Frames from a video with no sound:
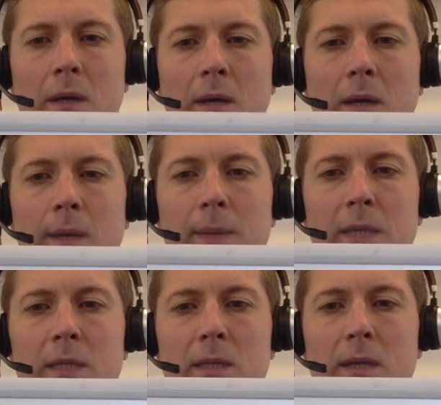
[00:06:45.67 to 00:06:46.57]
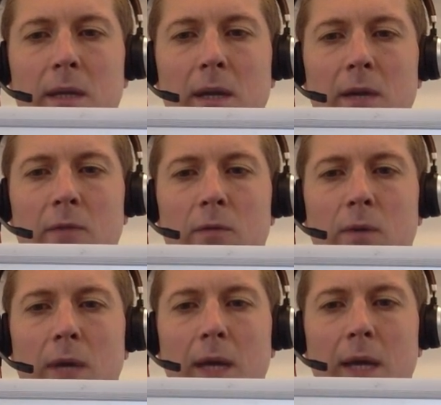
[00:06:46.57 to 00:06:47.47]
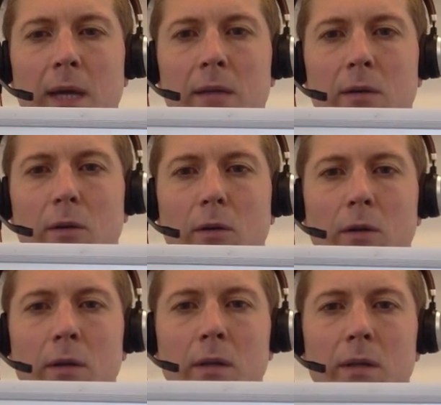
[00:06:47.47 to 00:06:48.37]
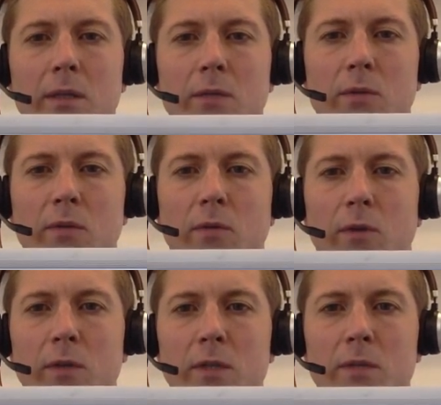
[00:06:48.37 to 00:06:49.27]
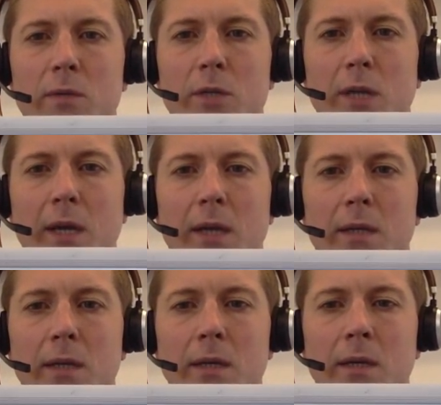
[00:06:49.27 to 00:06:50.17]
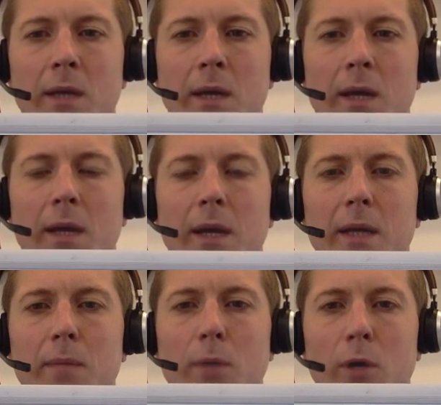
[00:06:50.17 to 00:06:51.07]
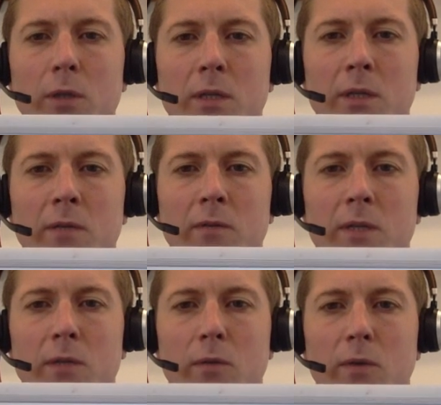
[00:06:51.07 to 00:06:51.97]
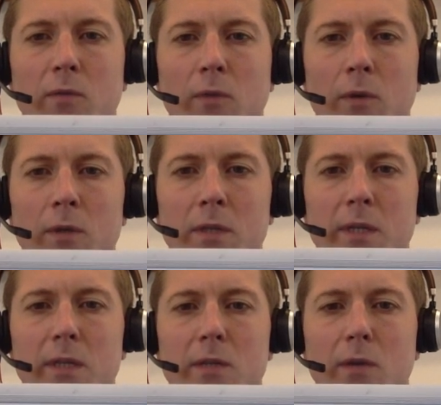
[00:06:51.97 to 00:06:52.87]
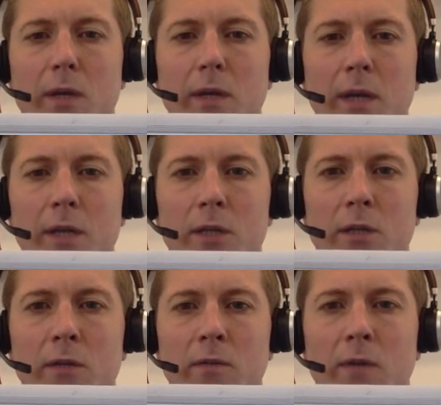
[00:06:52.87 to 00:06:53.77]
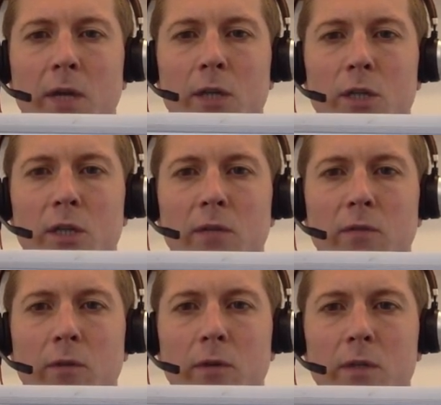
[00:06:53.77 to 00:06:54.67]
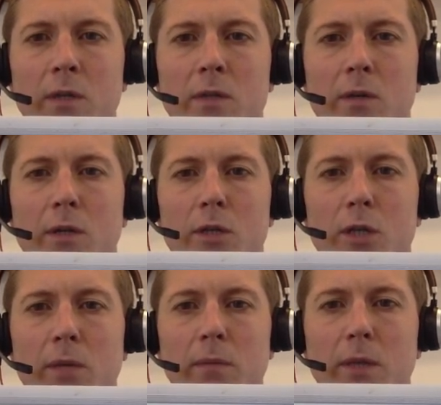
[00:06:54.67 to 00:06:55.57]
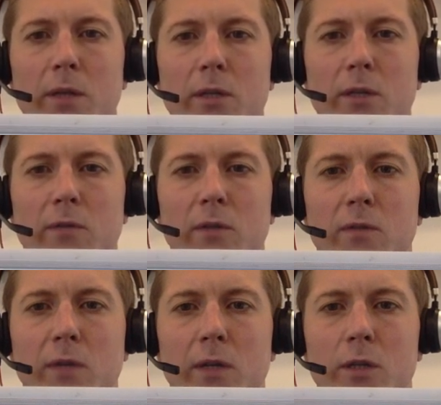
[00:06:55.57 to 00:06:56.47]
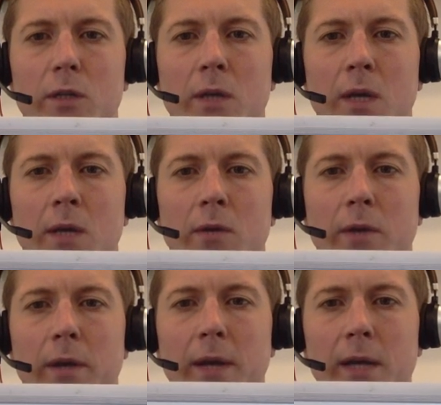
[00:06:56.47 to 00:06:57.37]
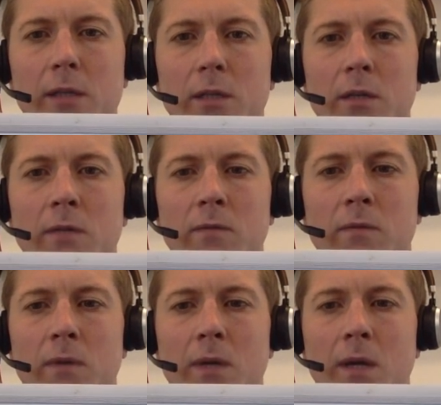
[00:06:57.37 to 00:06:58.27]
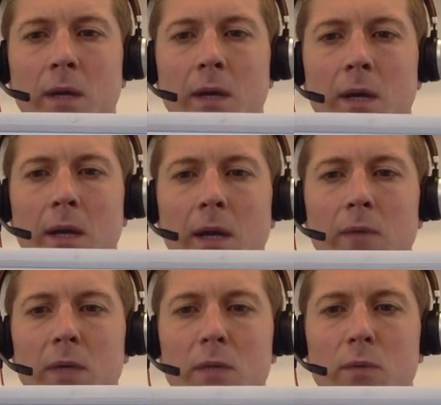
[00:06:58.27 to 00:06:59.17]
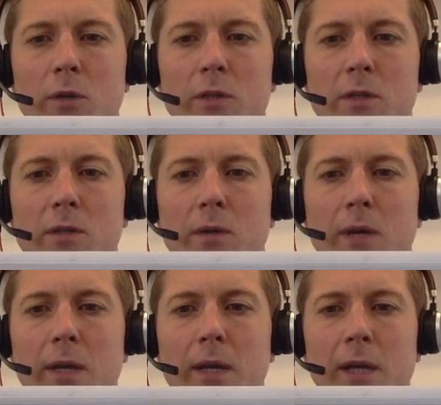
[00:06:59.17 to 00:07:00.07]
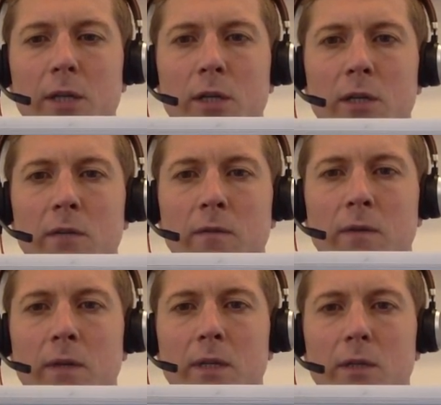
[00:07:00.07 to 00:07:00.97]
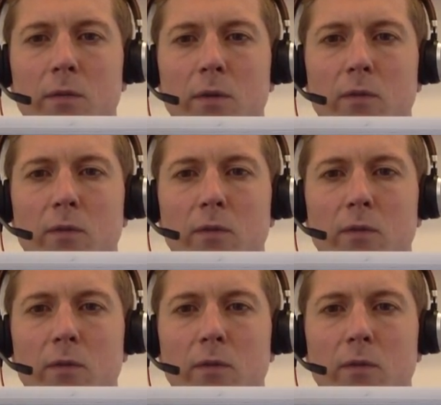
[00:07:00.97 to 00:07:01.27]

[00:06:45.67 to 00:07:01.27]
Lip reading: It means that I have to add all discrete forces which are acting, and any positive discrete force leads to a negative shear force, so a jump in the shear force function to the negative, and vice versa. So a negative discrete